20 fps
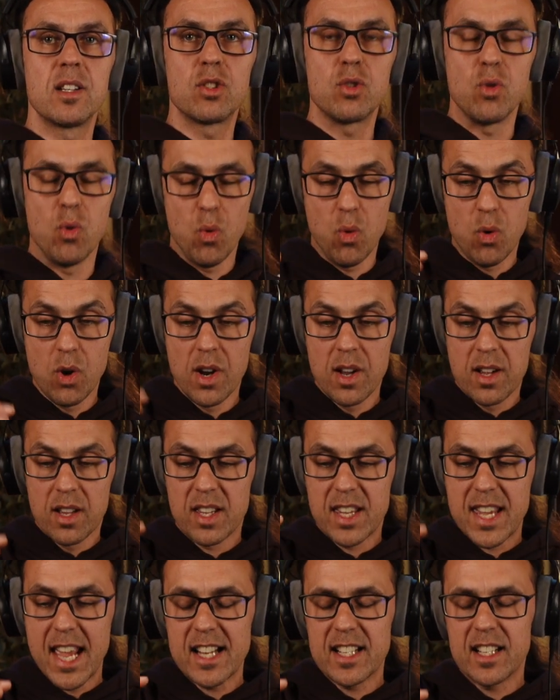to
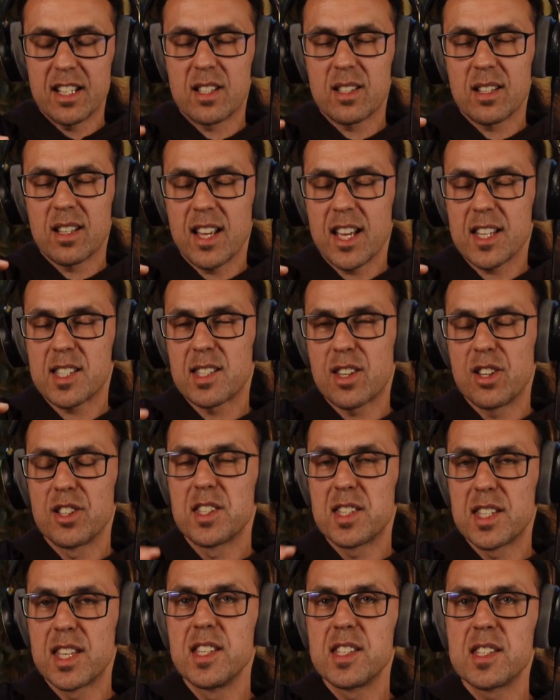get it as
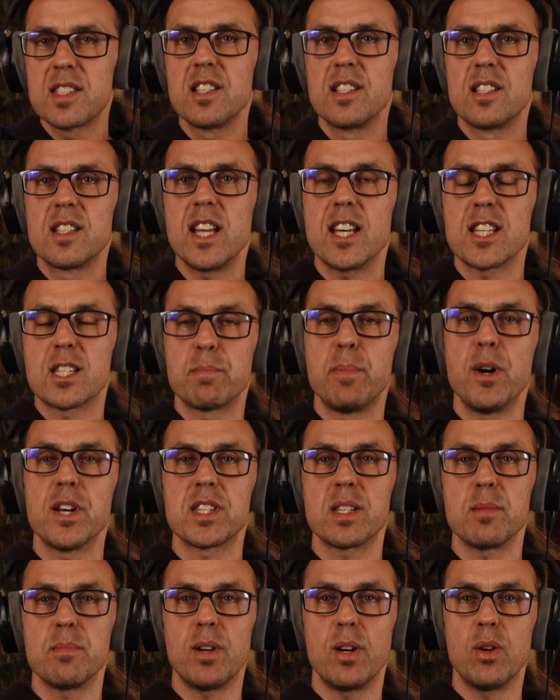consistent as
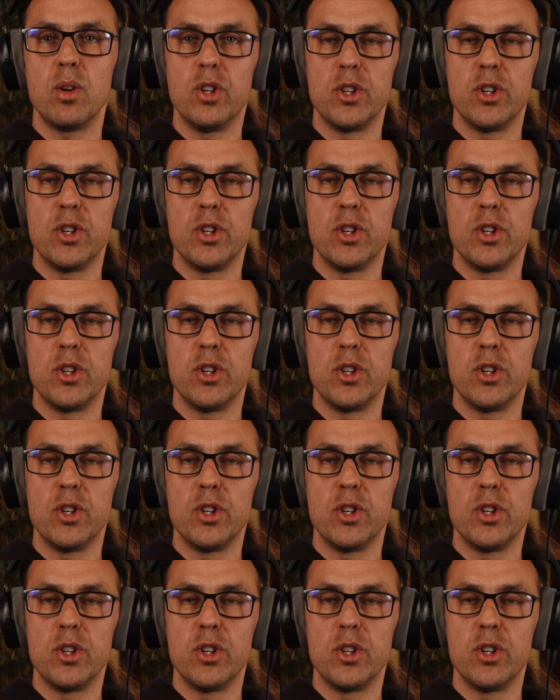possible.